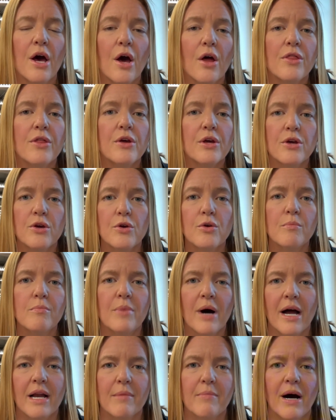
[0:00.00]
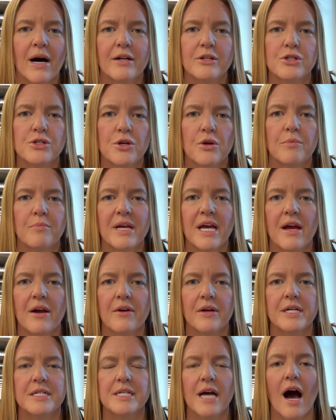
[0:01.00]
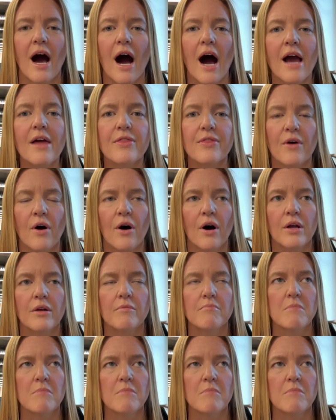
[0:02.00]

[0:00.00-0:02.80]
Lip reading: the Hume Body Pod showed me areas I thought